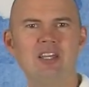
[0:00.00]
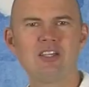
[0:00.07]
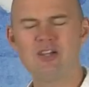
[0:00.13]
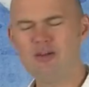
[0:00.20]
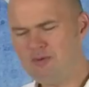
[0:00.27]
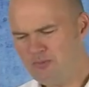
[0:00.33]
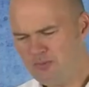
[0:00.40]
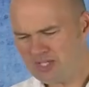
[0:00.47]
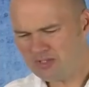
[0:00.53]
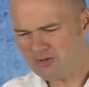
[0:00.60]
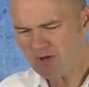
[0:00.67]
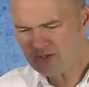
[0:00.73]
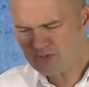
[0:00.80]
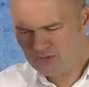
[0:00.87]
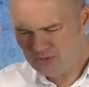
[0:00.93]
Come on, we
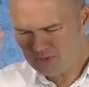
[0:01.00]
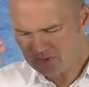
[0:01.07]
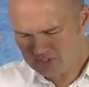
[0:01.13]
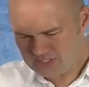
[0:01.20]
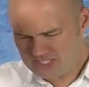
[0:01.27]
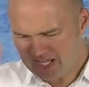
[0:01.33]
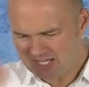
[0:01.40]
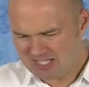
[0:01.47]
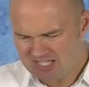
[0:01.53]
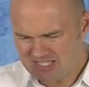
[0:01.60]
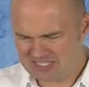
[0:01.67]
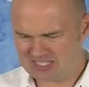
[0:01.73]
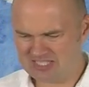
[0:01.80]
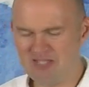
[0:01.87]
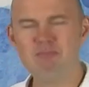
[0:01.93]
cannot use that
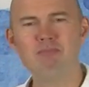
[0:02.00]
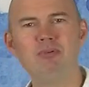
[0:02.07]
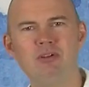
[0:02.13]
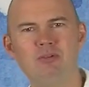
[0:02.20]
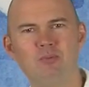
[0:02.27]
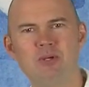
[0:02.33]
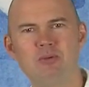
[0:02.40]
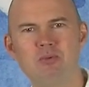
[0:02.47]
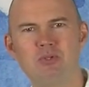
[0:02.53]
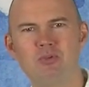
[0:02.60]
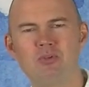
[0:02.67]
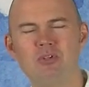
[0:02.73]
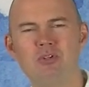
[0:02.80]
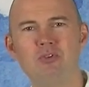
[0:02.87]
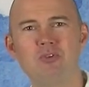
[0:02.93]
example when we
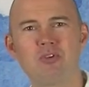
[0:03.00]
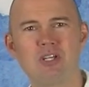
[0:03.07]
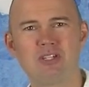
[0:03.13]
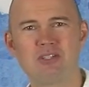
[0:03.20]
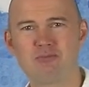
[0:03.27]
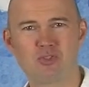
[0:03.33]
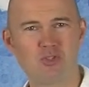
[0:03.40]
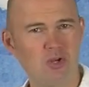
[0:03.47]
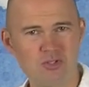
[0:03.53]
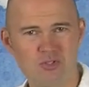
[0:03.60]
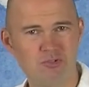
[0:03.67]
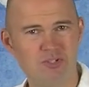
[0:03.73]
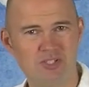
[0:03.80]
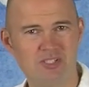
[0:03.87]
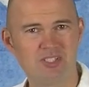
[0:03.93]
look at
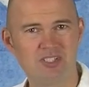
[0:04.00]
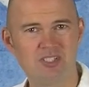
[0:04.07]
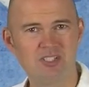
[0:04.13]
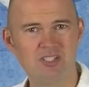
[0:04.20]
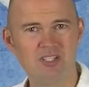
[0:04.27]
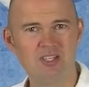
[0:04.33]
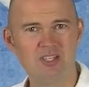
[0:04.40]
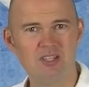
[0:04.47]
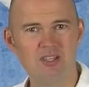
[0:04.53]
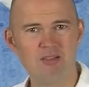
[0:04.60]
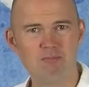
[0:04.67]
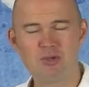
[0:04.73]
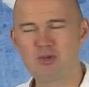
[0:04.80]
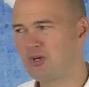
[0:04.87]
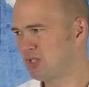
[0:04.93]
doctrines,
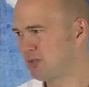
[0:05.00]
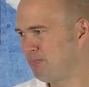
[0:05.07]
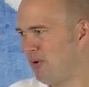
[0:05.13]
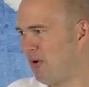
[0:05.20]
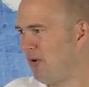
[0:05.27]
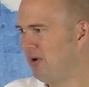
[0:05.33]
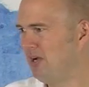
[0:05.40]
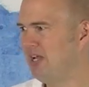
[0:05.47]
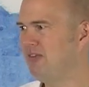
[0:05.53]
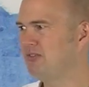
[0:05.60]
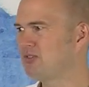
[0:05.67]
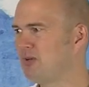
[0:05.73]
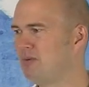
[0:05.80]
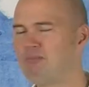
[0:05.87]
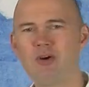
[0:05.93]
because Paul
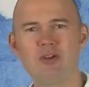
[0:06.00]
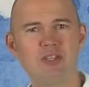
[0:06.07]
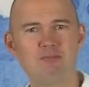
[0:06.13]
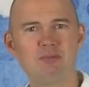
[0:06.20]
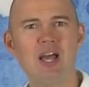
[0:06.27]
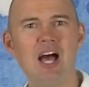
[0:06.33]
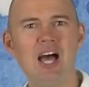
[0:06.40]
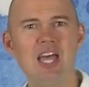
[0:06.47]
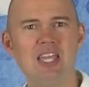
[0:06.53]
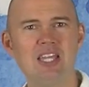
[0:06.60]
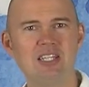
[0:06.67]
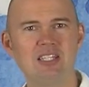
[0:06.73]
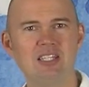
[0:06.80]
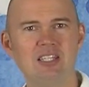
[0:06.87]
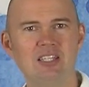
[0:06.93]
left somebody
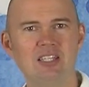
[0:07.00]
behind.